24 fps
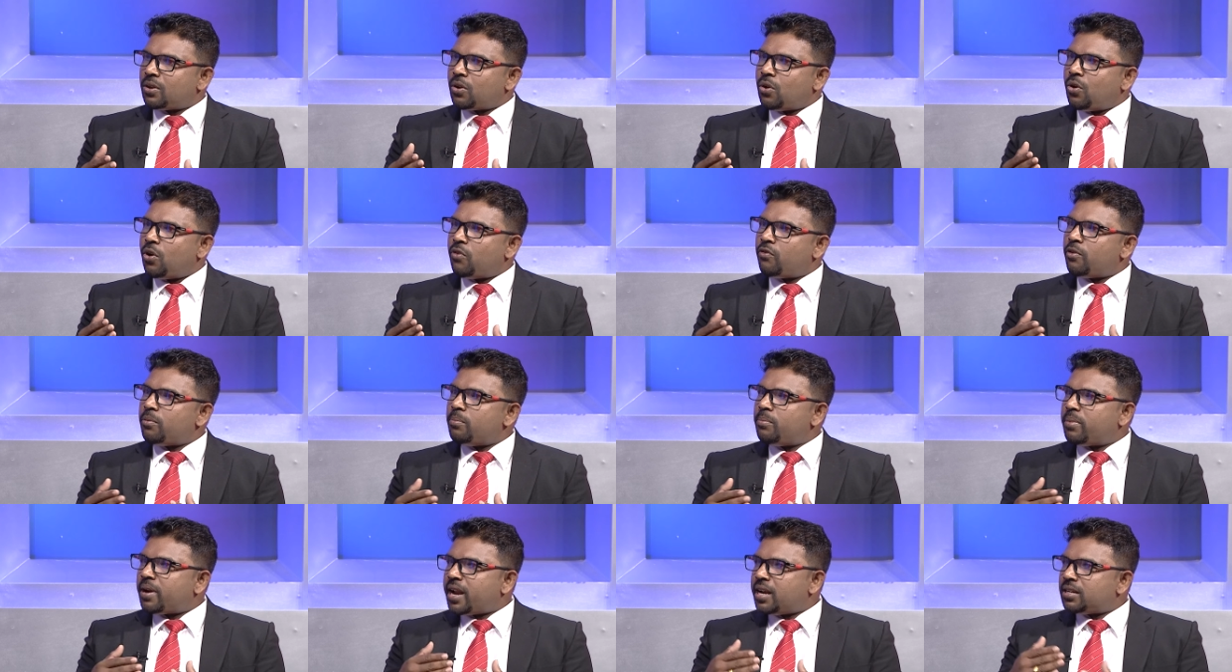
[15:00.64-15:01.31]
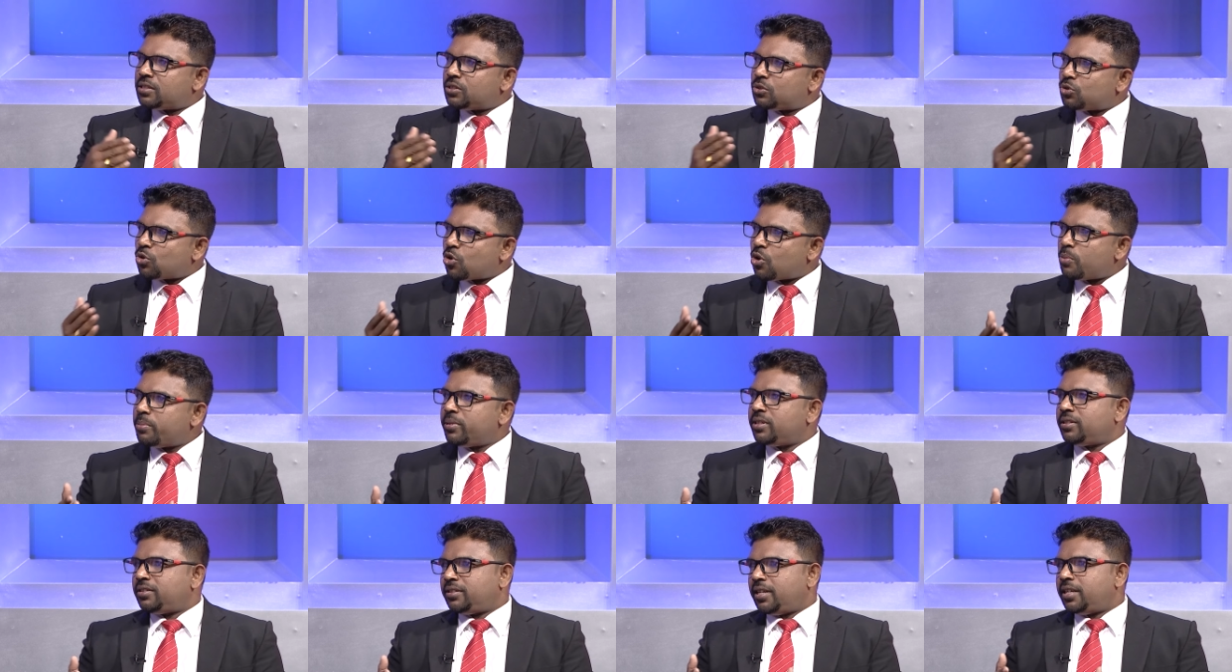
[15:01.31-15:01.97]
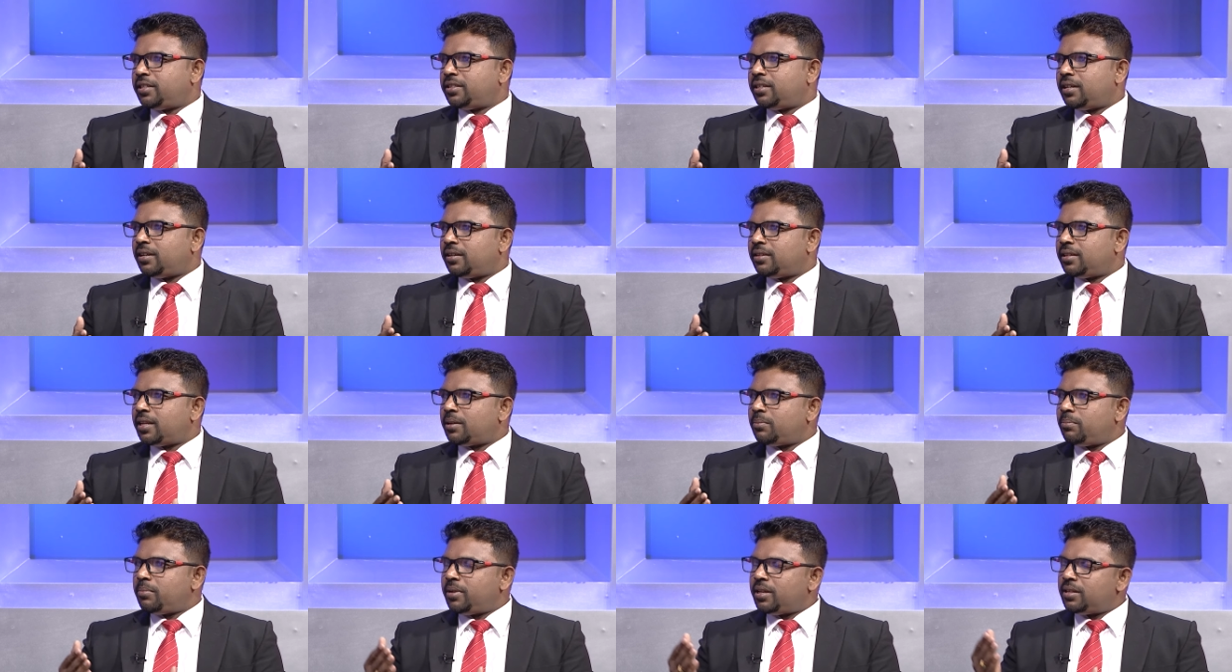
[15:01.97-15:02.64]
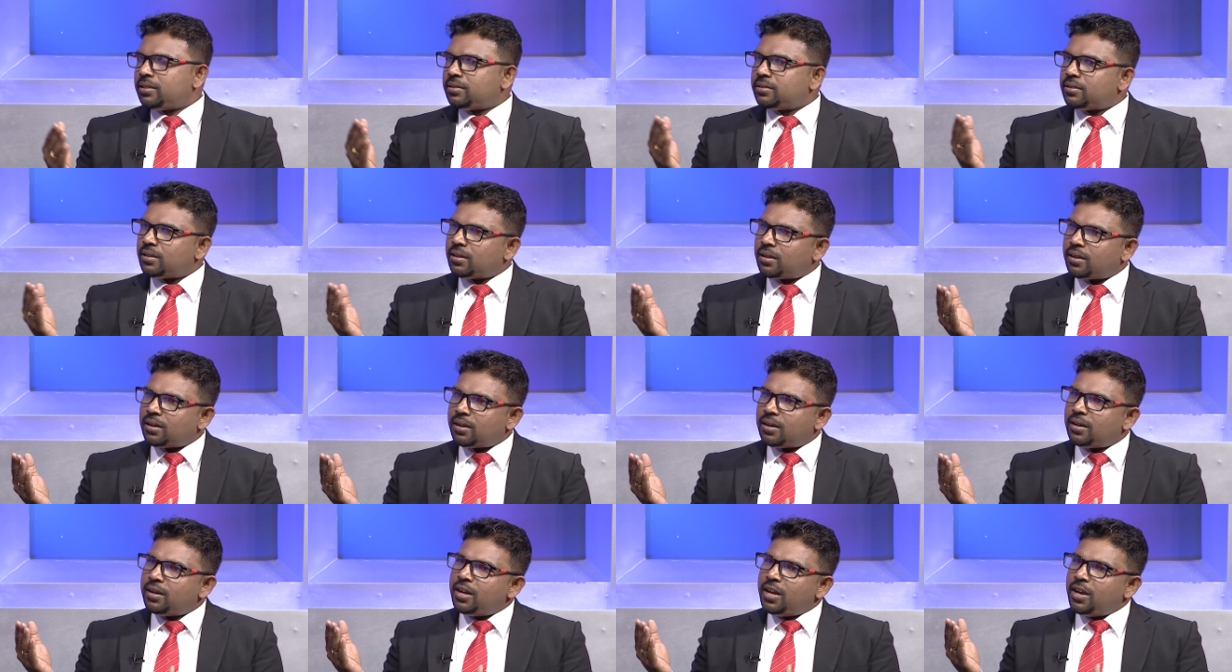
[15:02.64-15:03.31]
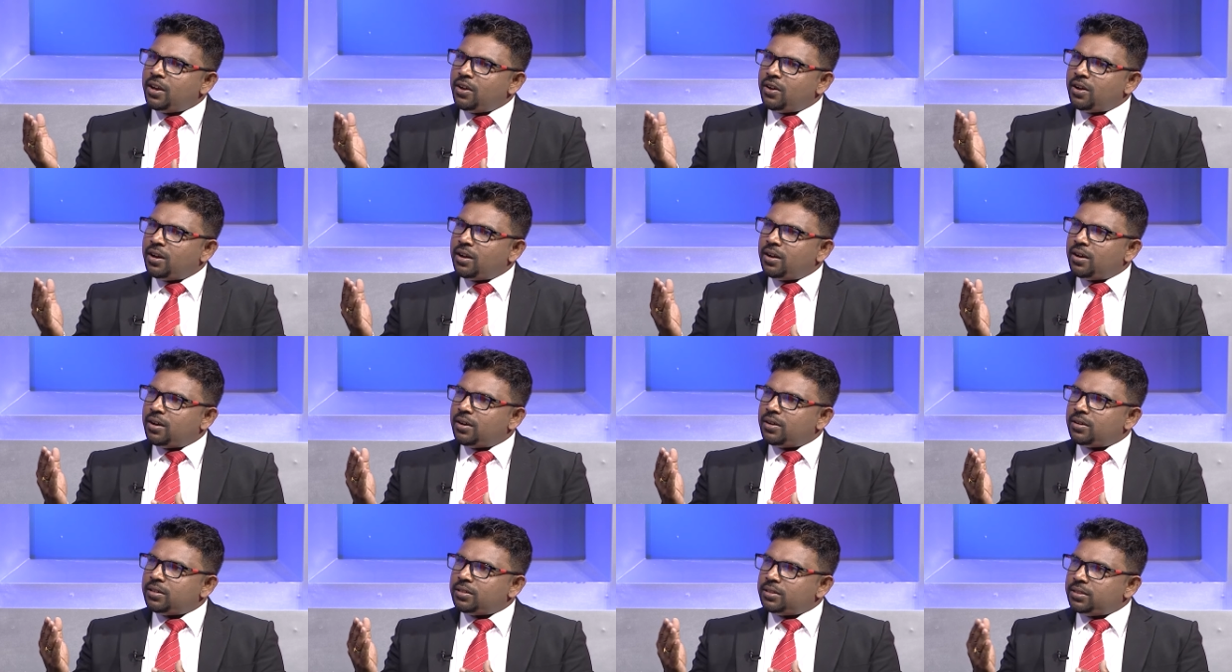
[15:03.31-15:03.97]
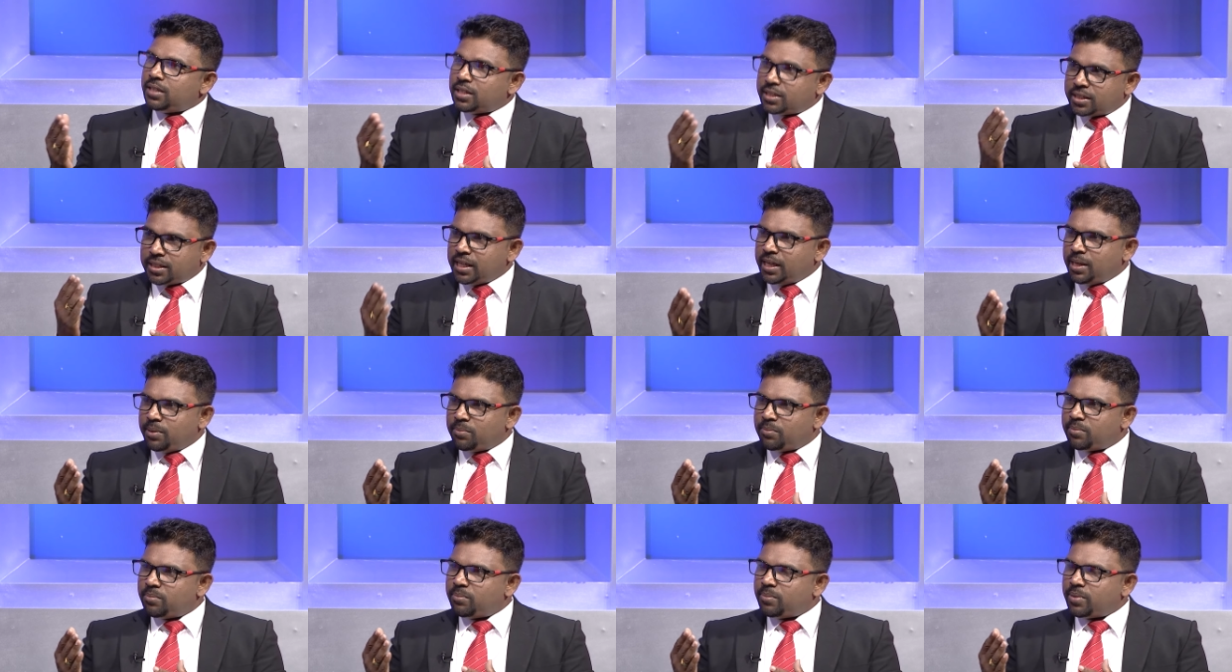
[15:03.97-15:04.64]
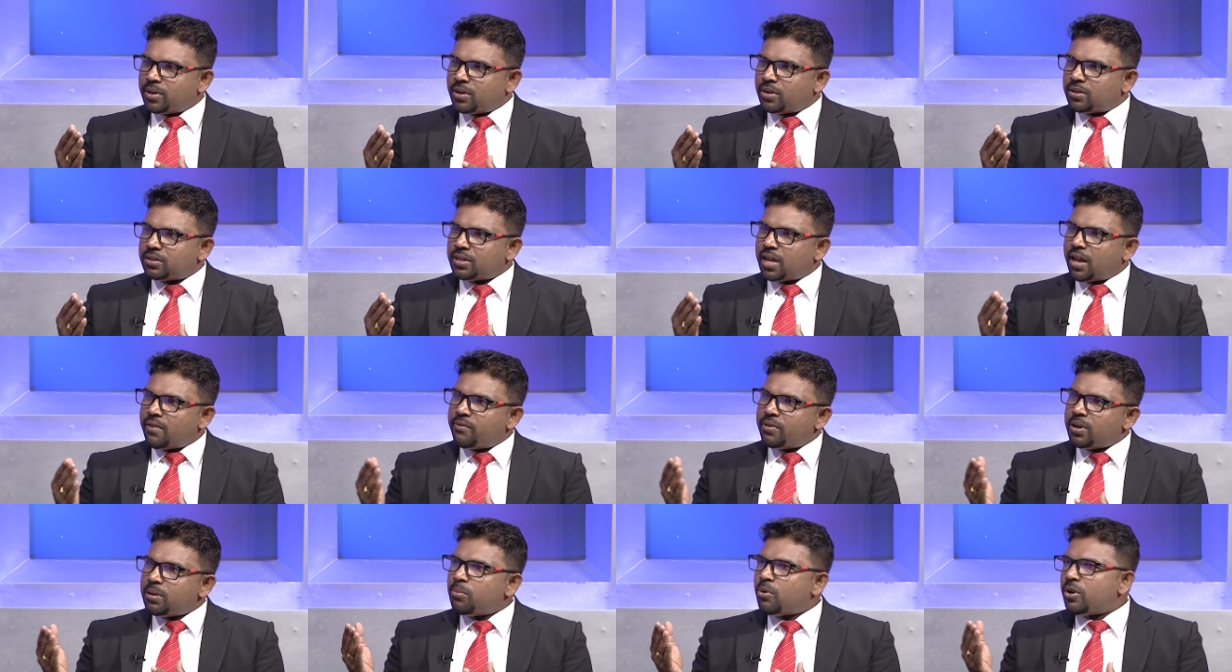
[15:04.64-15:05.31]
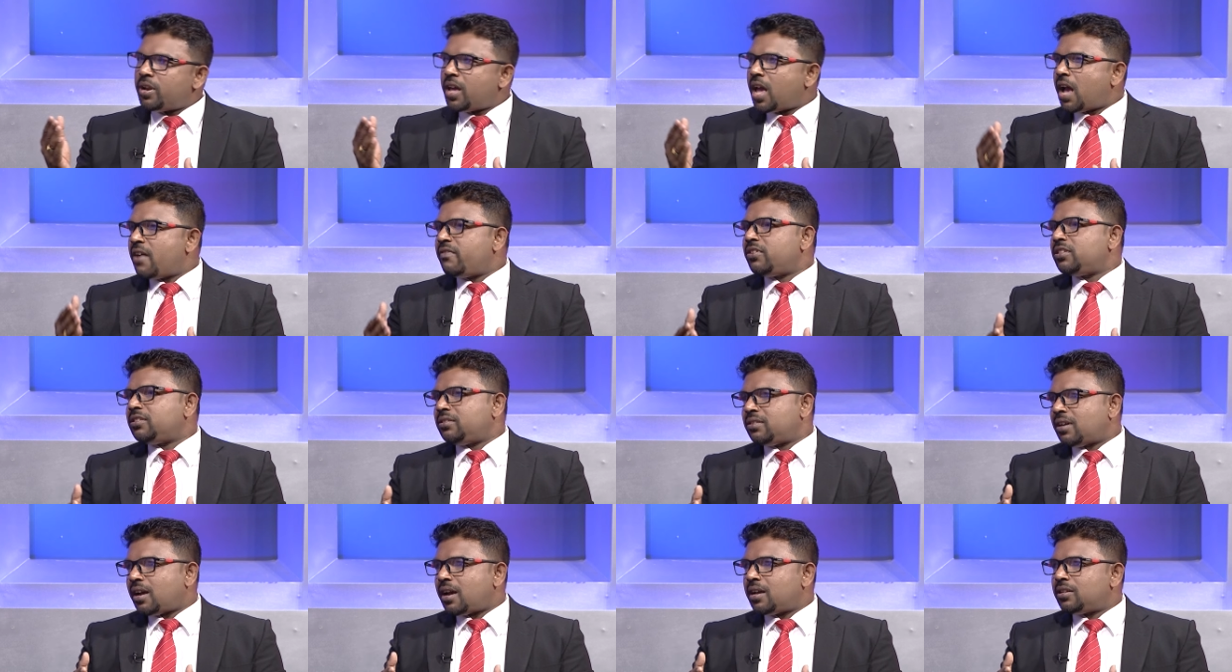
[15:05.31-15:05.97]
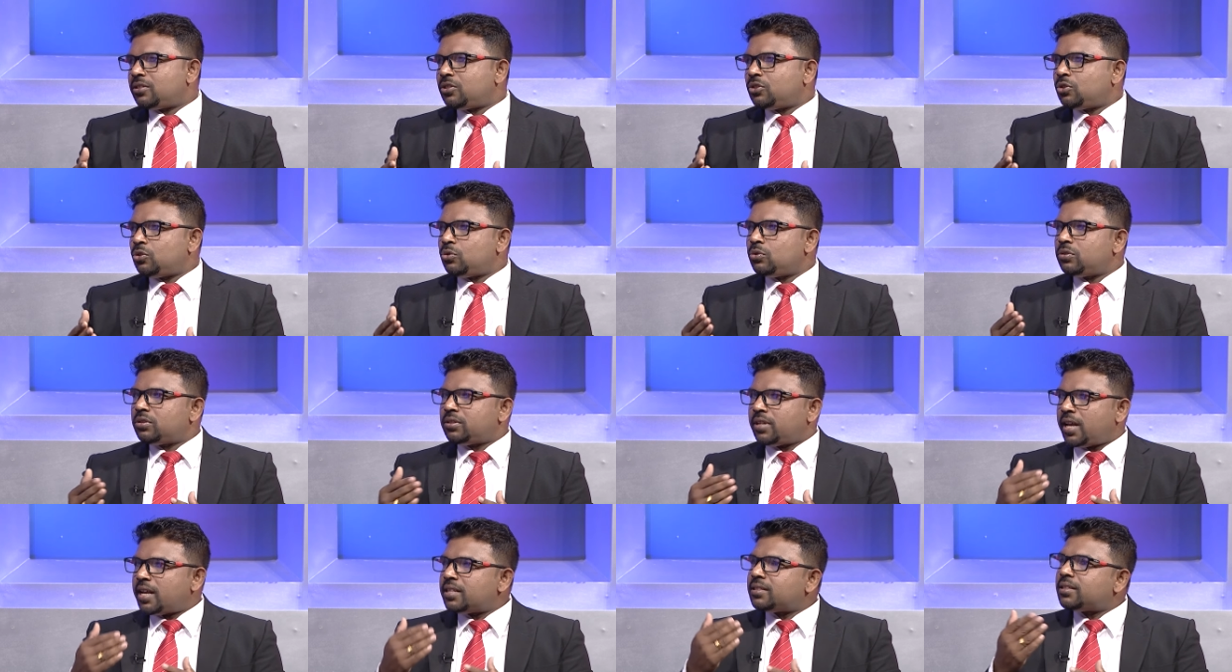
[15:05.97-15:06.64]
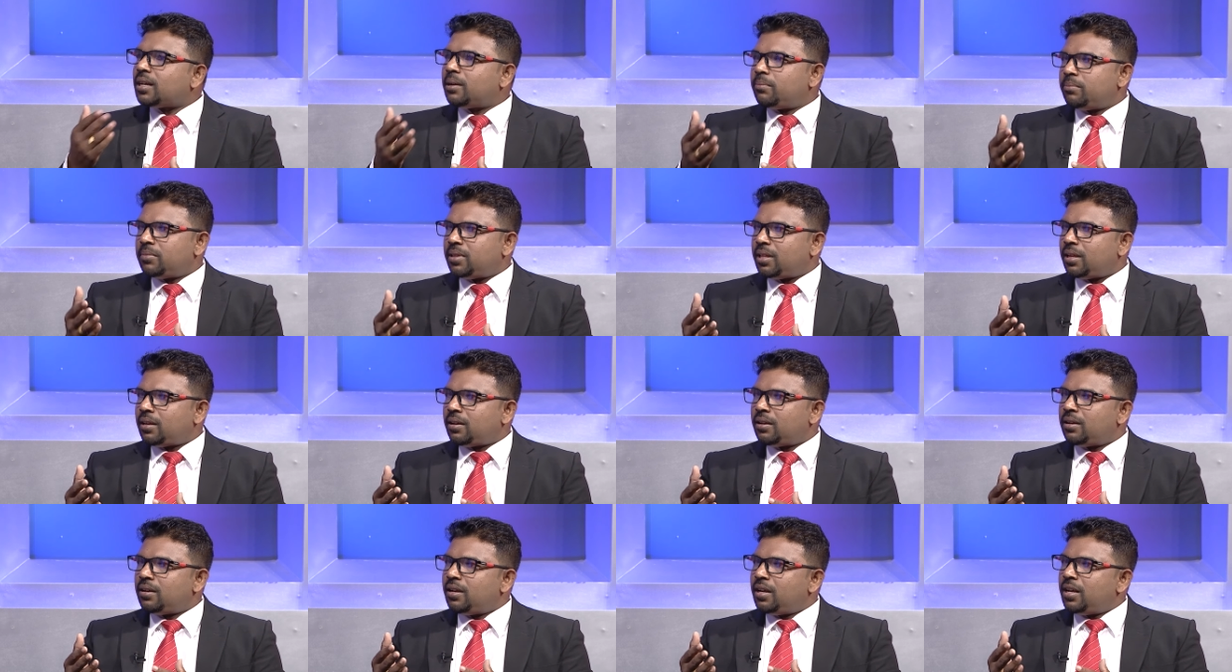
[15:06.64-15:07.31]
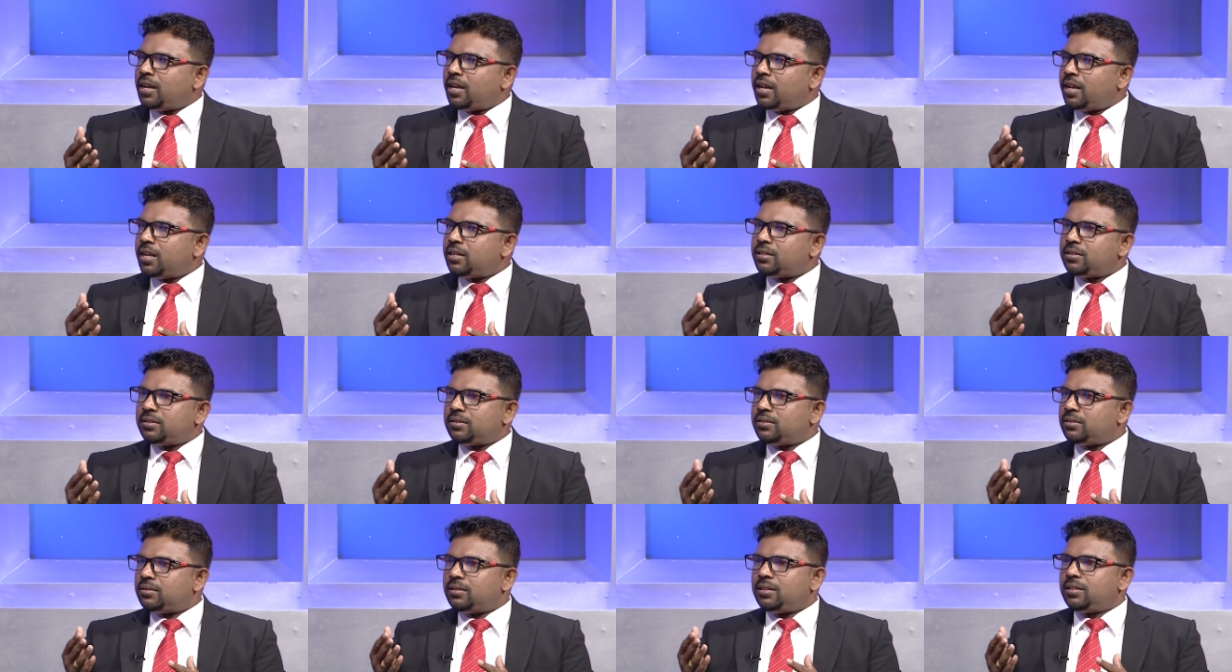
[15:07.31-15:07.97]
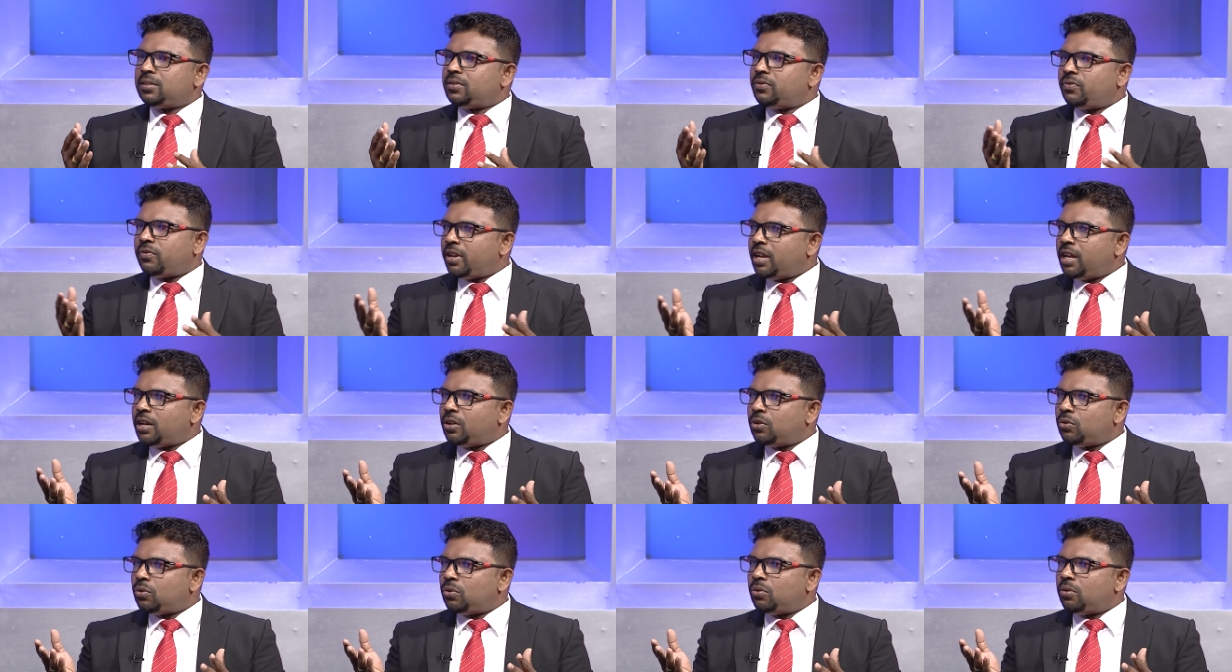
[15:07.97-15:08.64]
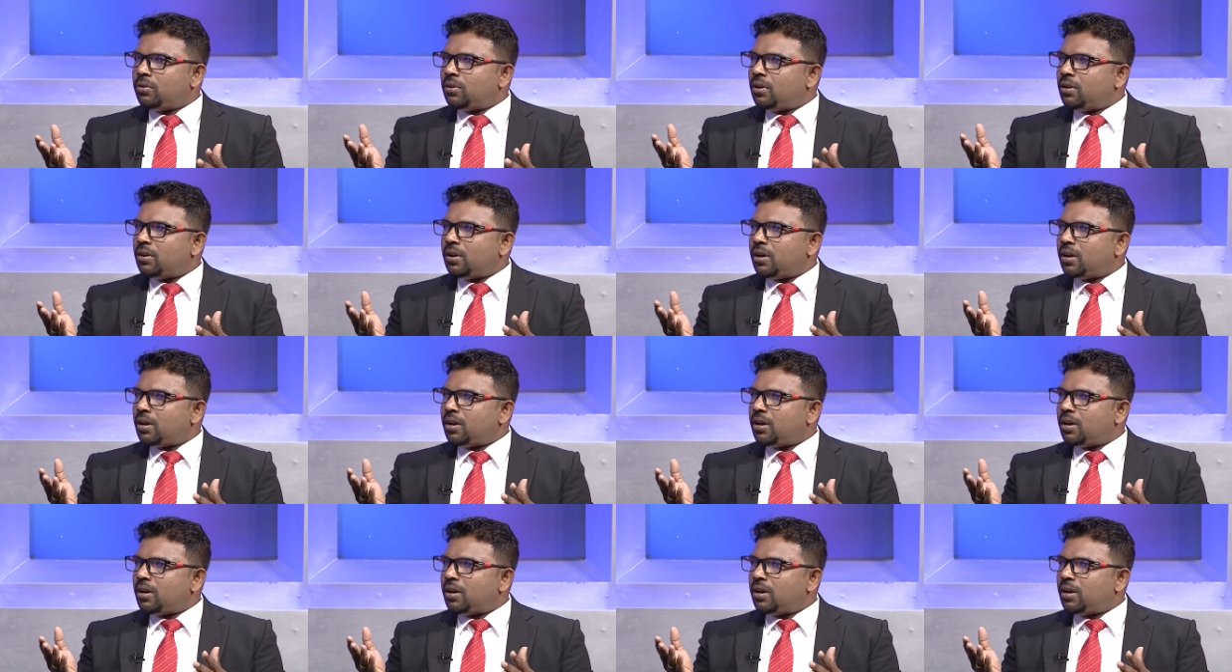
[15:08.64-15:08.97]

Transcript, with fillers: go for brainstorming session. That -huh. means uh, your team. Your team, mm-hmm. because mm -hmm. everybody have a chance to say something. Mm -hmm. It's it's free to